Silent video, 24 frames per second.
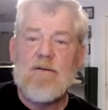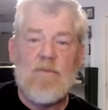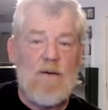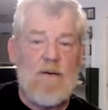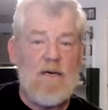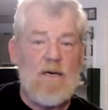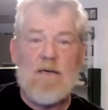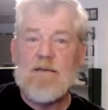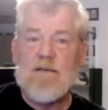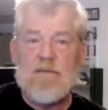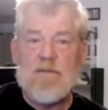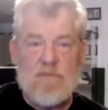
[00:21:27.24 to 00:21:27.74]

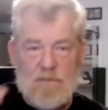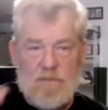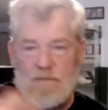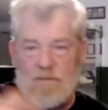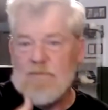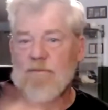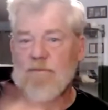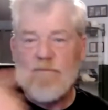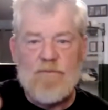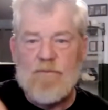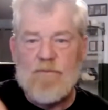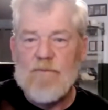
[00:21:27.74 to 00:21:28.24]
Well,
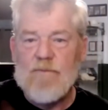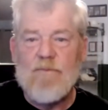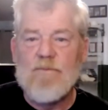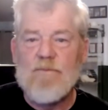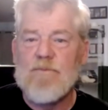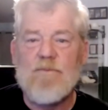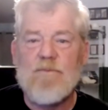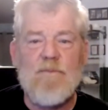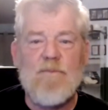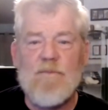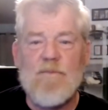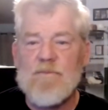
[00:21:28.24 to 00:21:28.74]

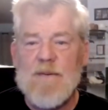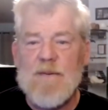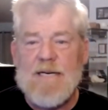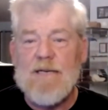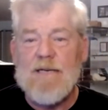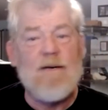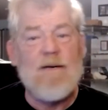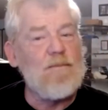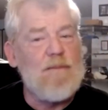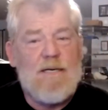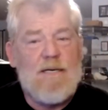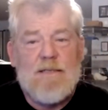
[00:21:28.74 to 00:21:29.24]

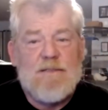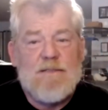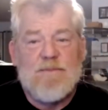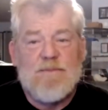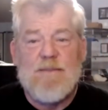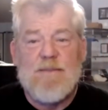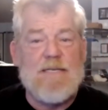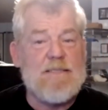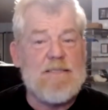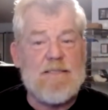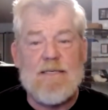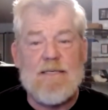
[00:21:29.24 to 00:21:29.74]
peanut butter's
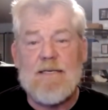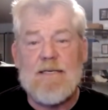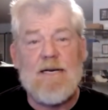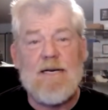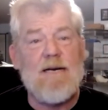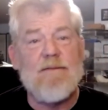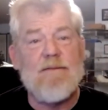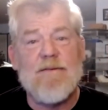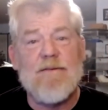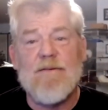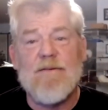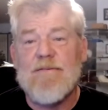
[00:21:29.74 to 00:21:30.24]
the best thing
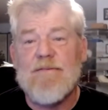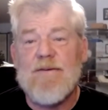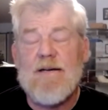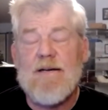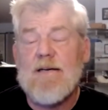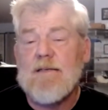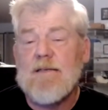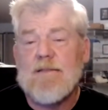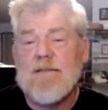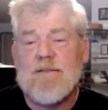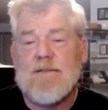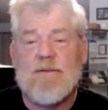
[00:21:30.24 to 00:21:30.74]
I've ever
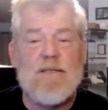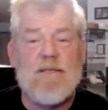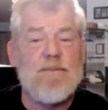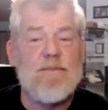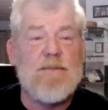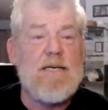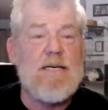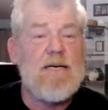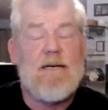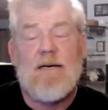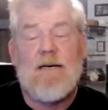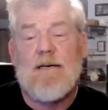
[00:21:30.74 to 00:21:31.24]
found to strip
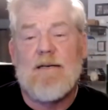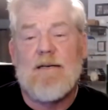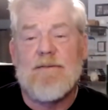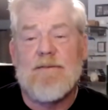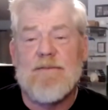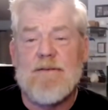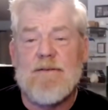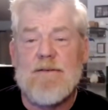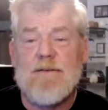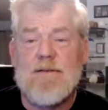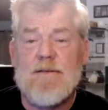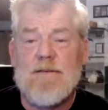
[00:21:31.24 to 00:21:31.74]
that off.
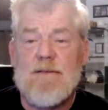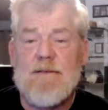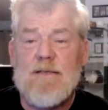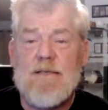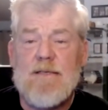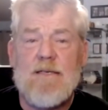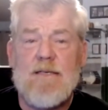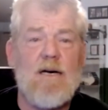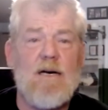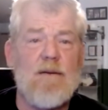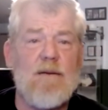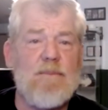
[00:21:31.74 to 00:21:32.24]

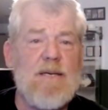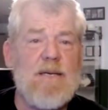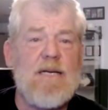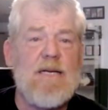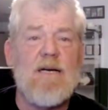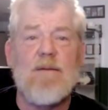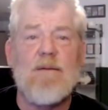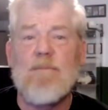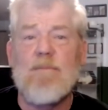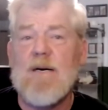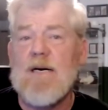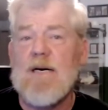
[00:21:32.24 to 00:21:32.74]

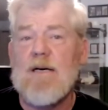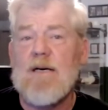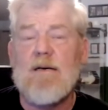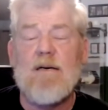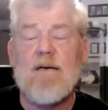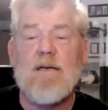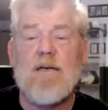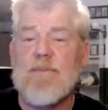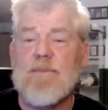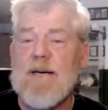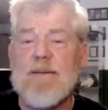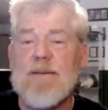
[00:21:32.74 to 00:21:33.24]
Peanut butter
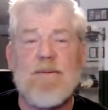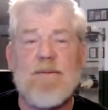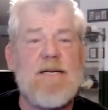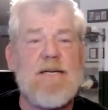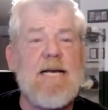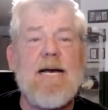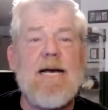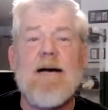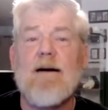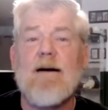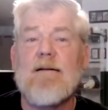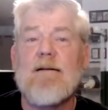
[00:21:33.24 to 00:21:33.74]
and a paper
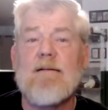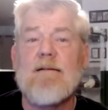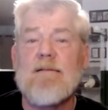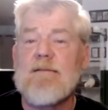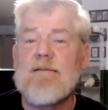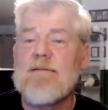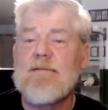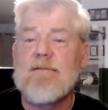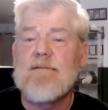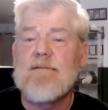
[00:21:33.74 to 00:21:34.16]
towel.